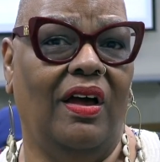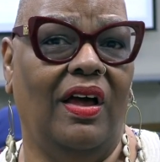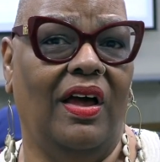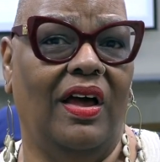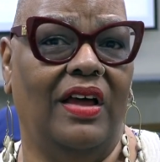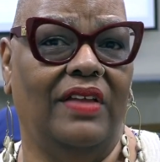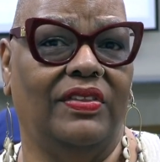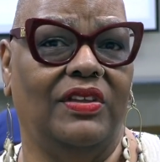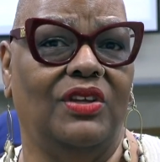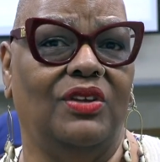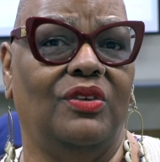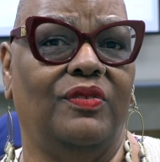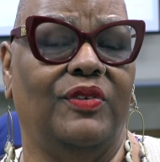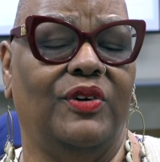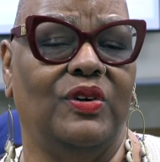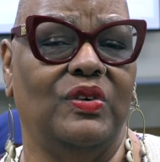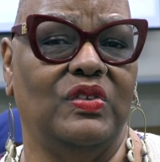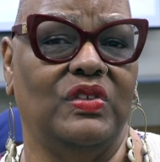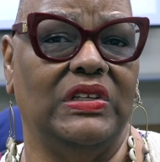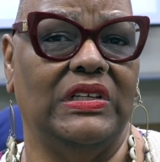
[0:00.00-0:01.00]
at the
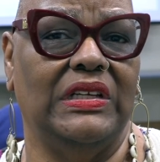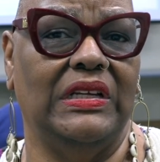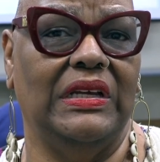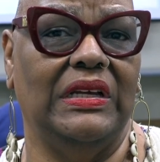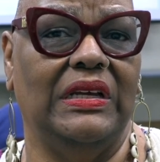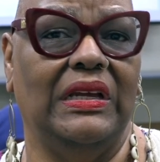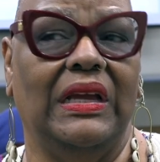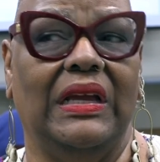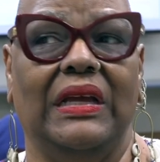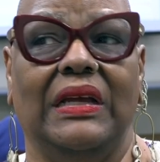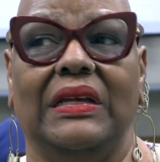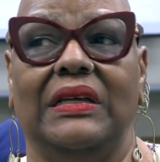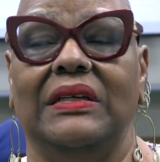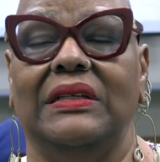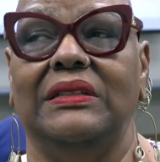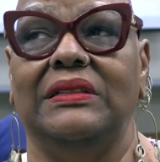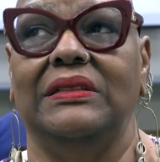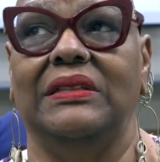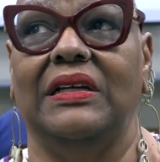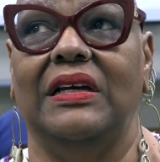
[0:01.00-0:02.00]
university
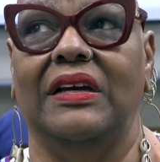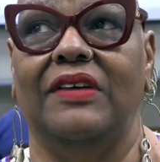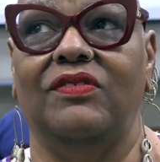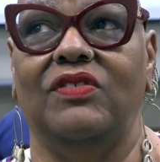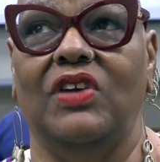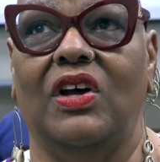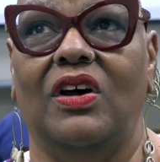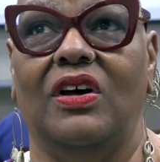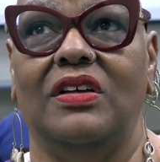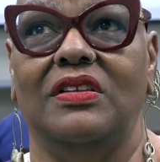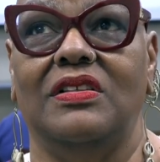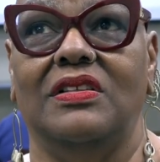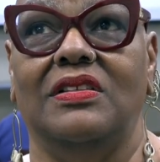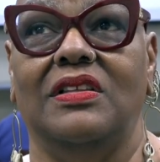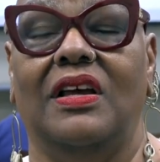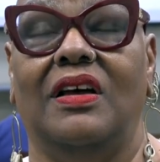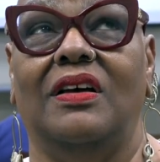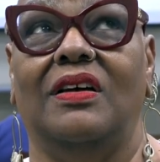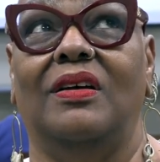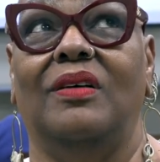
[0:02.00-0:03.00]
and I've taught
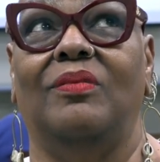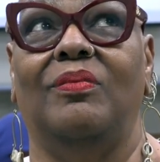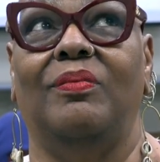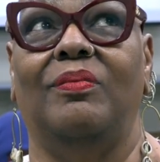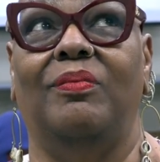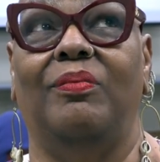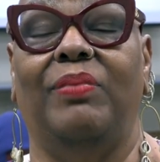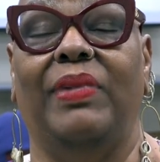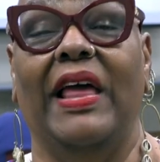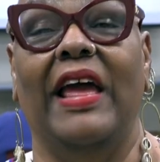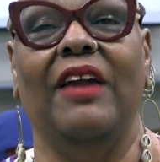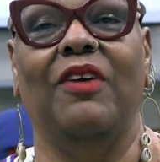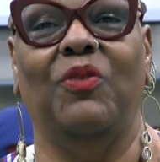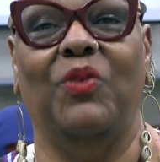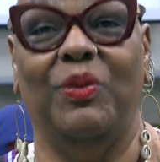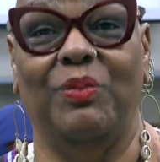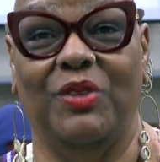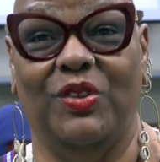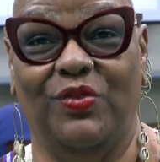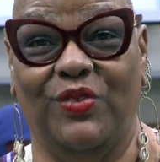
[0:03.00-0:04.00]
um, black
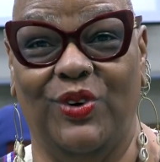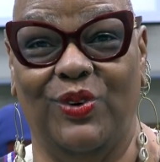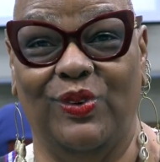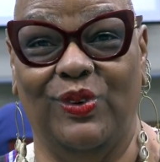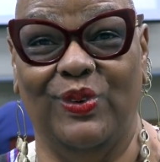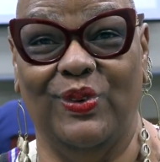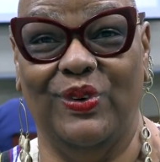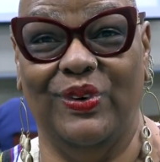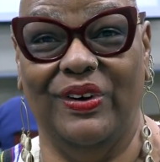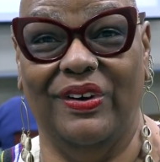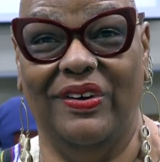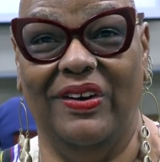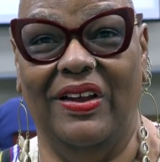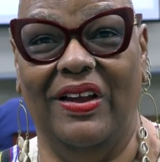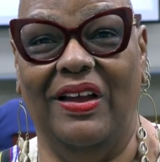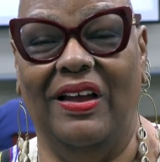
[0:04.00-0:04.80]
women's folklore.